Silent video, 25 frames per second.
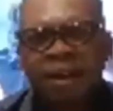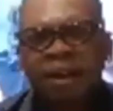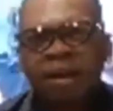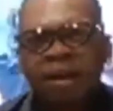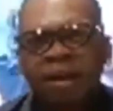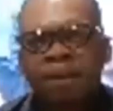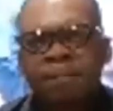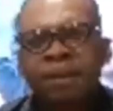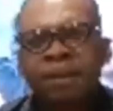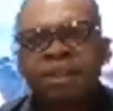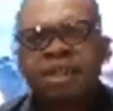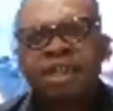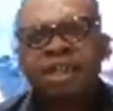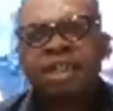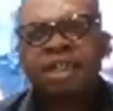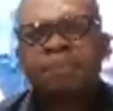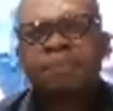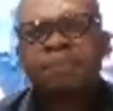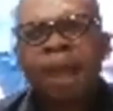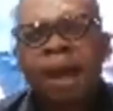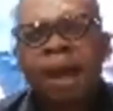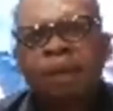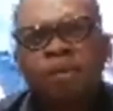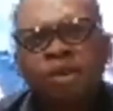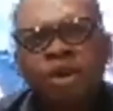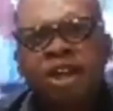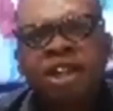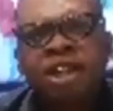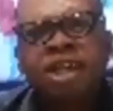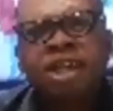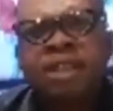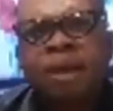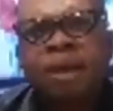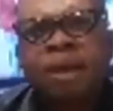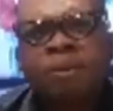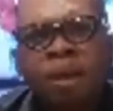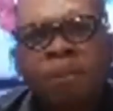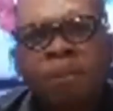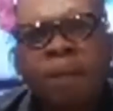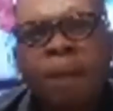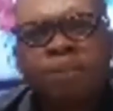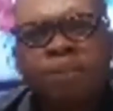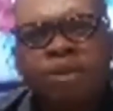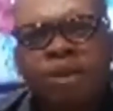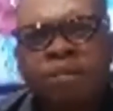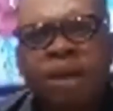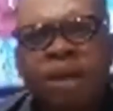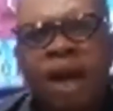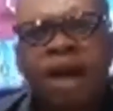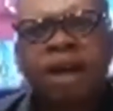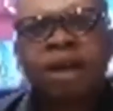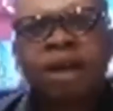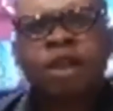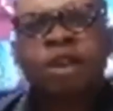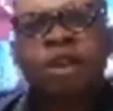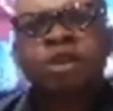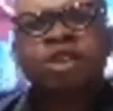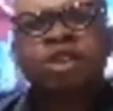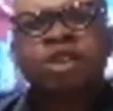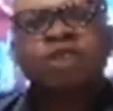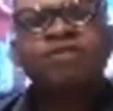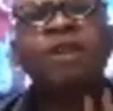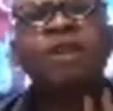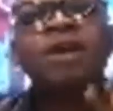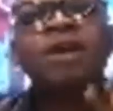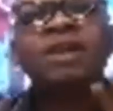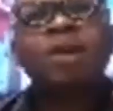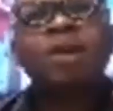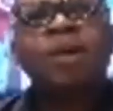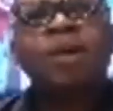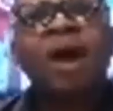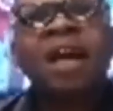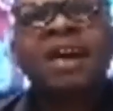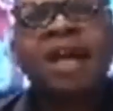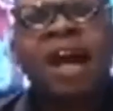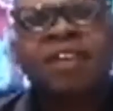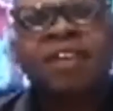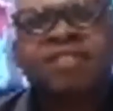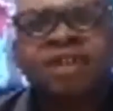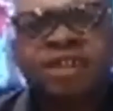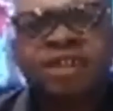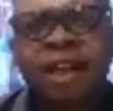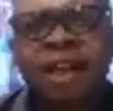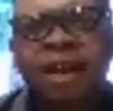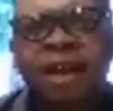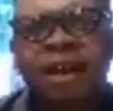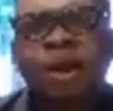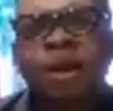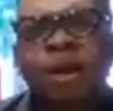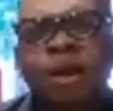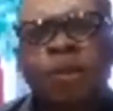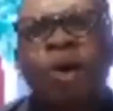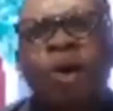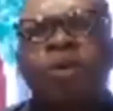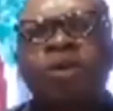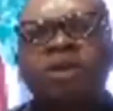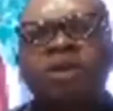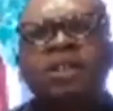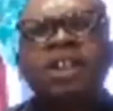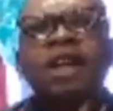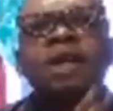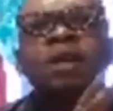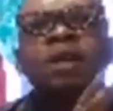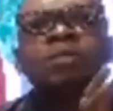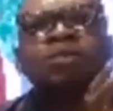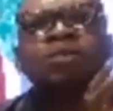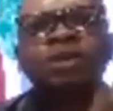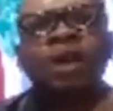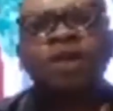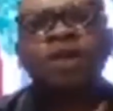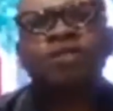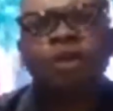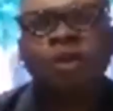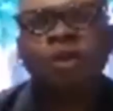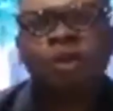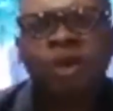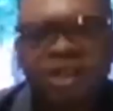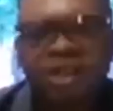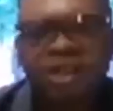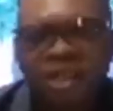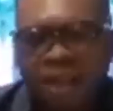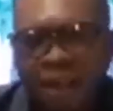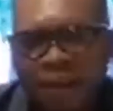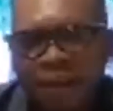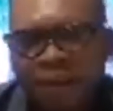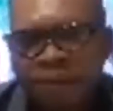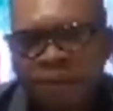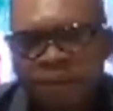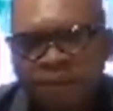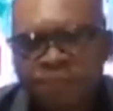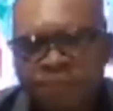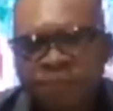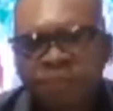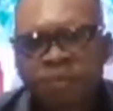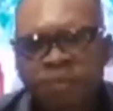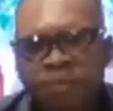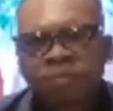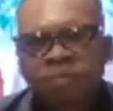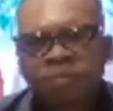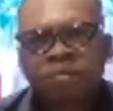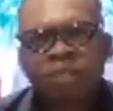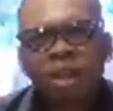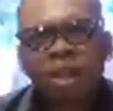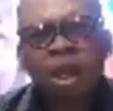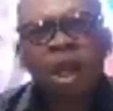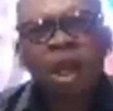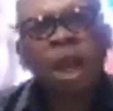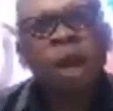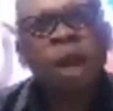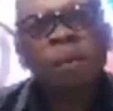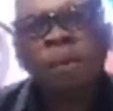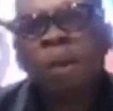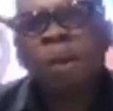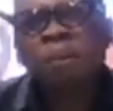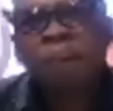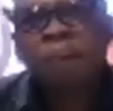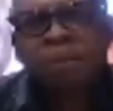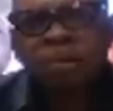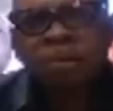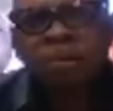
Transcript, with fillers: Message ni ba abuni ni se mo mba biom na. So far as away na adwen se, akoti na nebusu forward there. Mo mba biom.